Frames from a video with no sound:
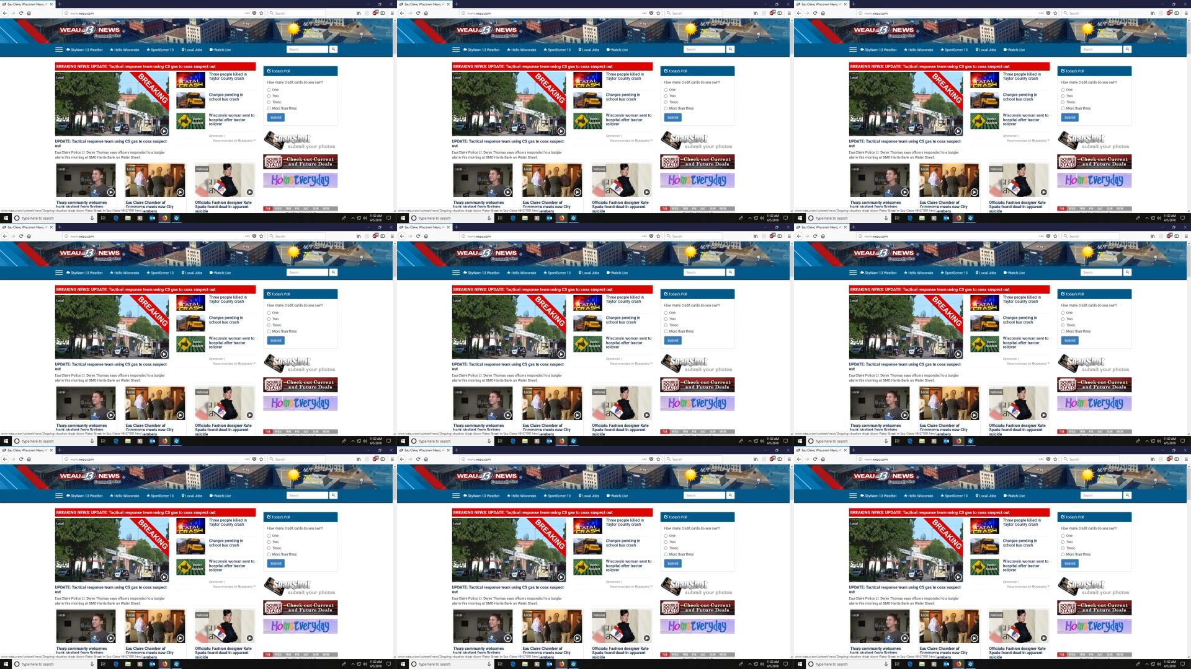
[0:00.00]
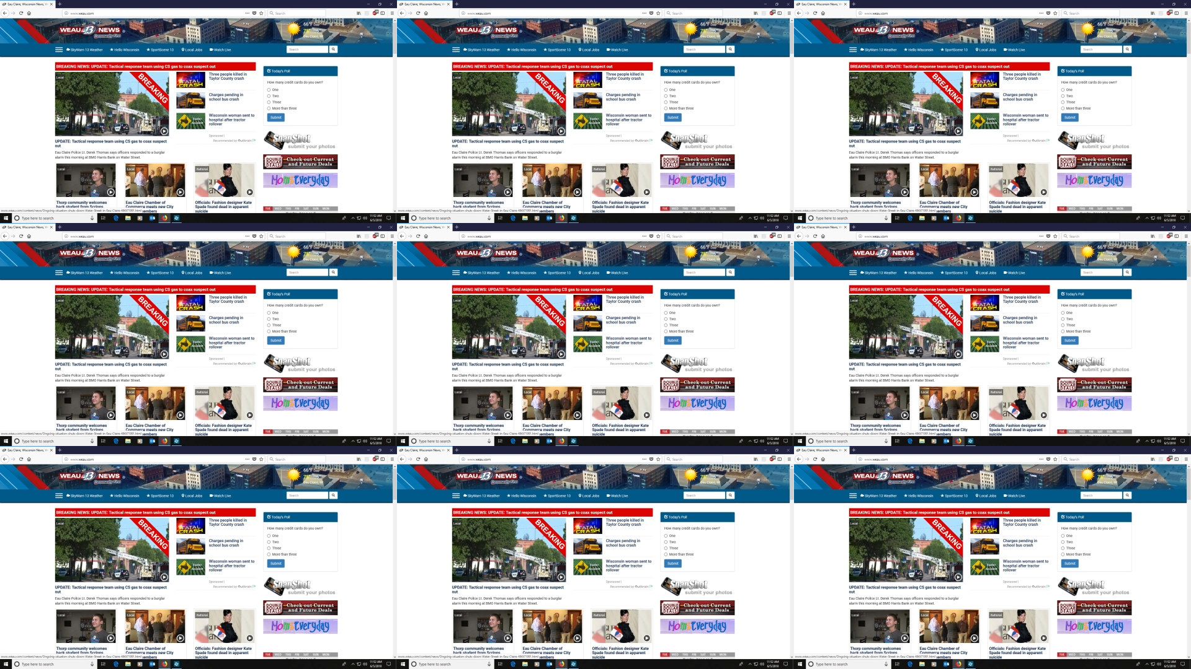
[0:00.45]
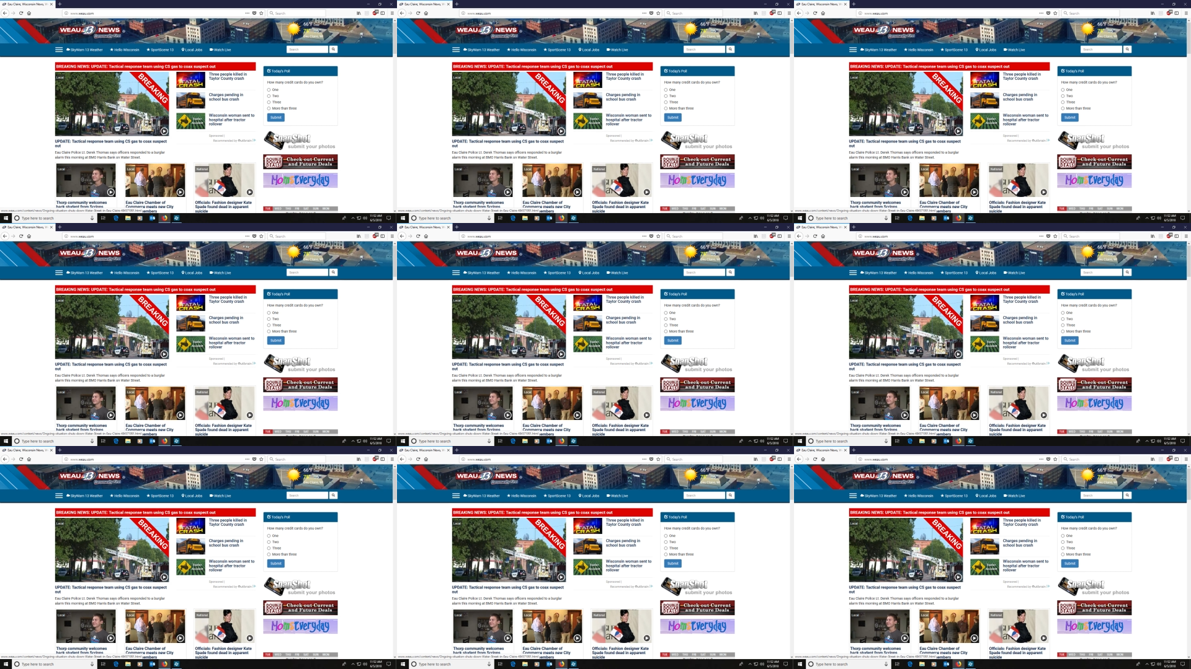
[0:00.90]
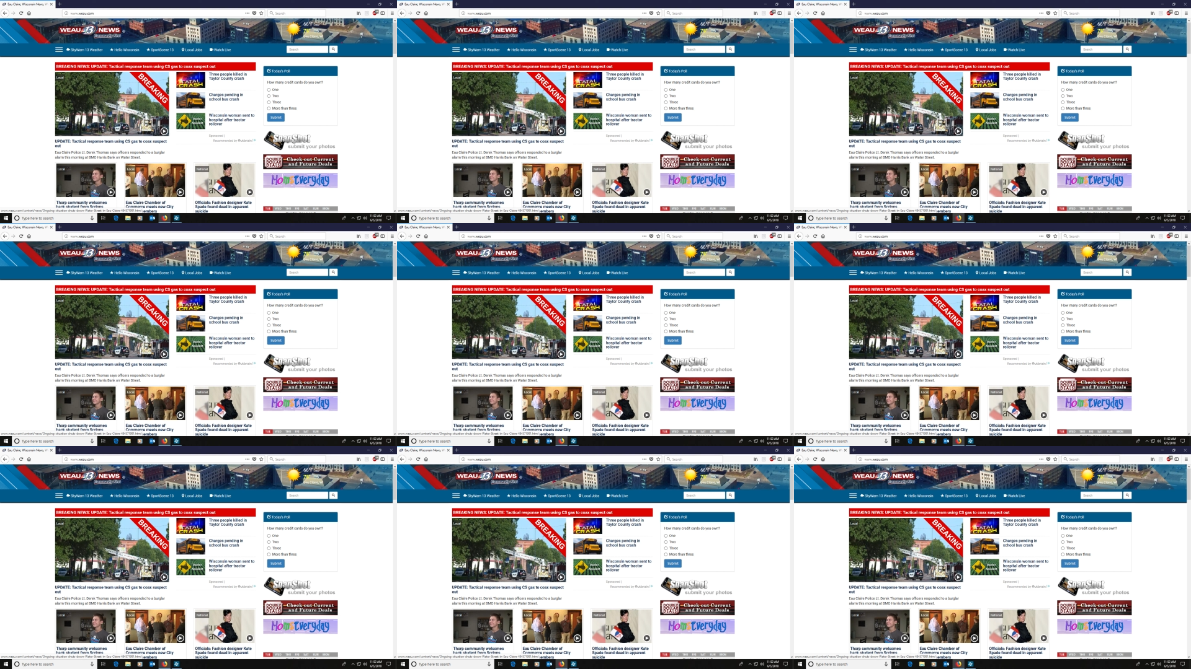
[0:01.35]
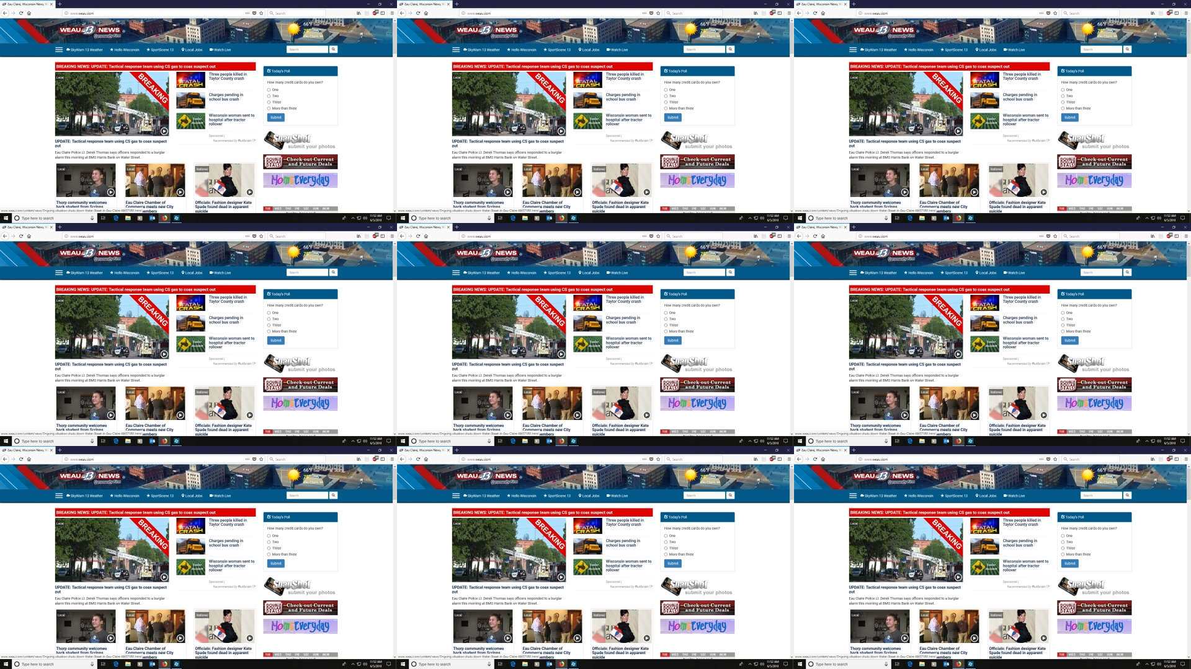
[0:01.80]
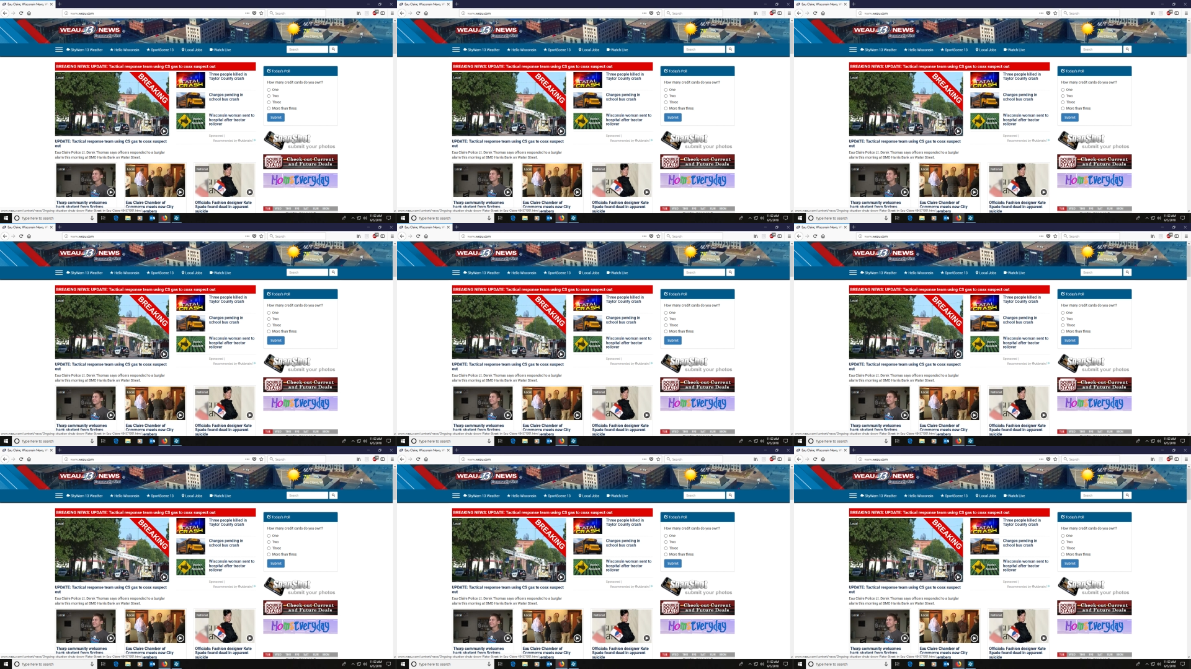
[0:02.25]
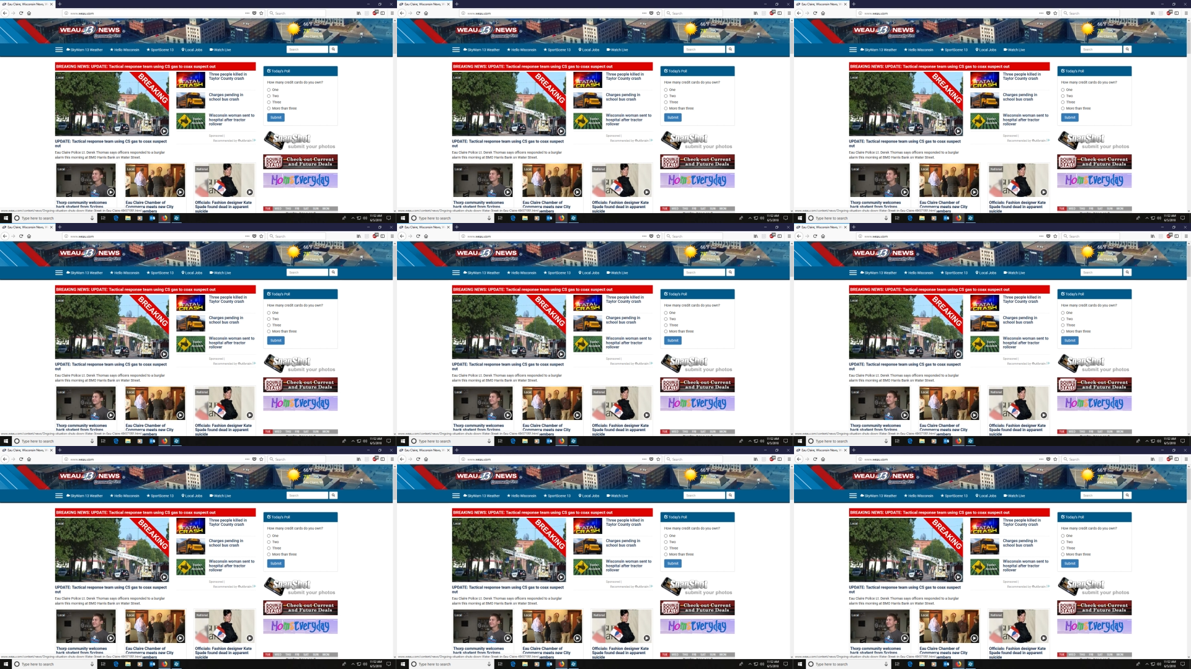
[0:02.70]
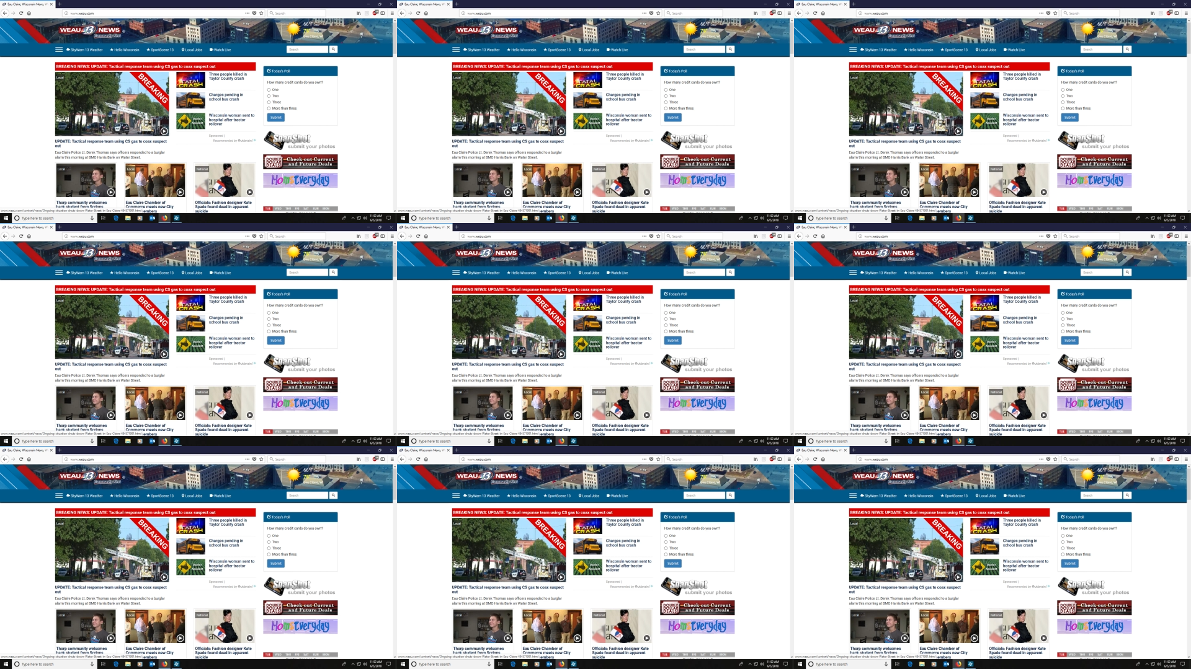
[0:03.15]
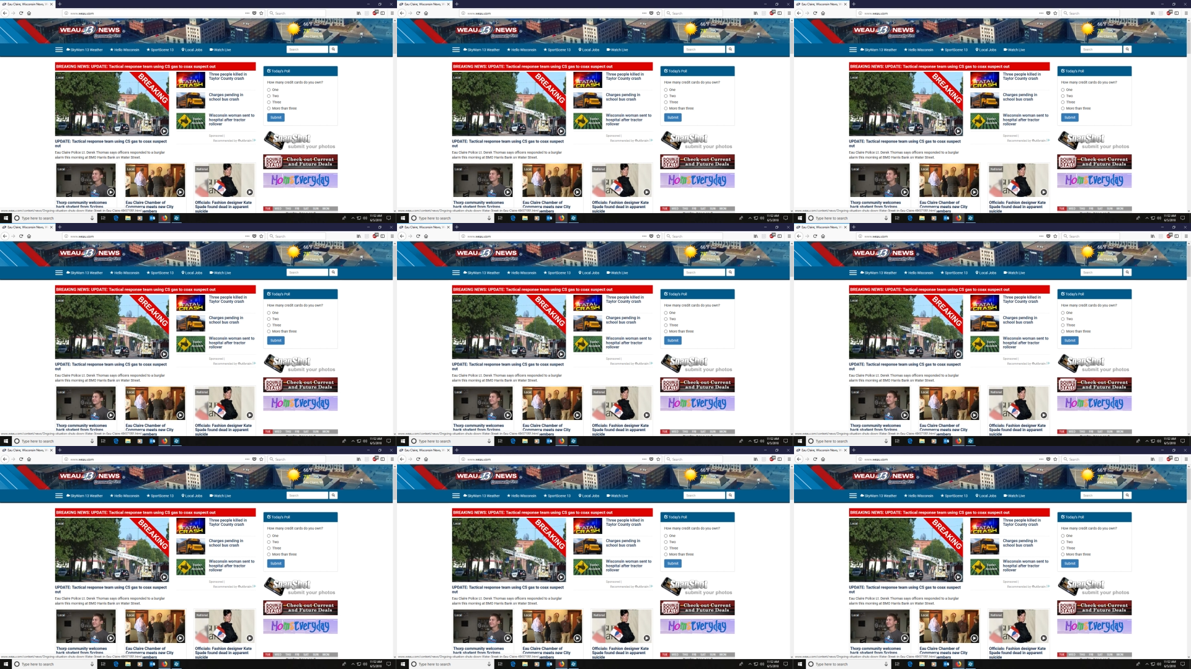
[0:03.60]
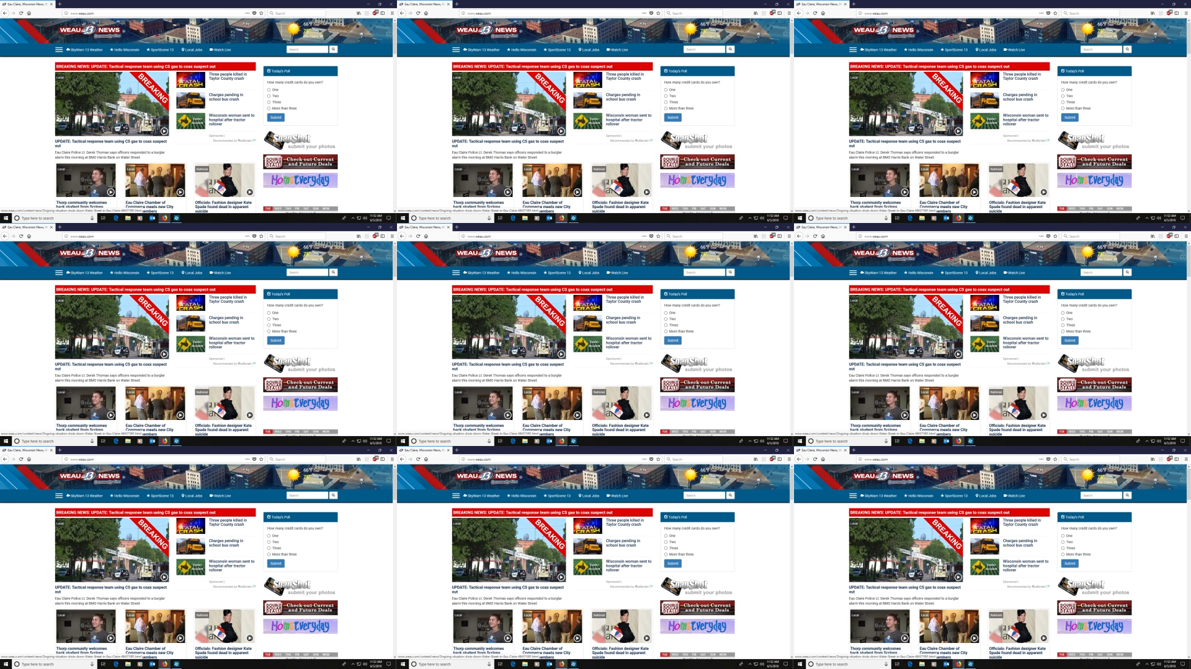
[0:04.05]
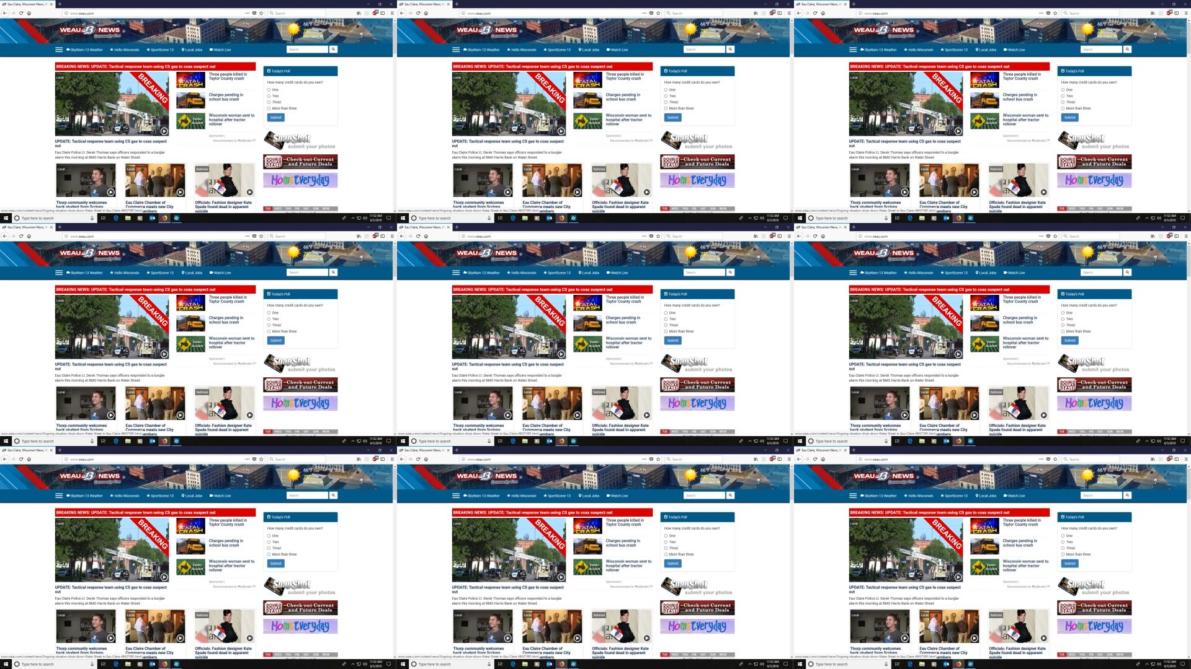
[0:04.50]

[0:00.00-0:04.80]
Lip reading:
Nobody's mouth can be seen.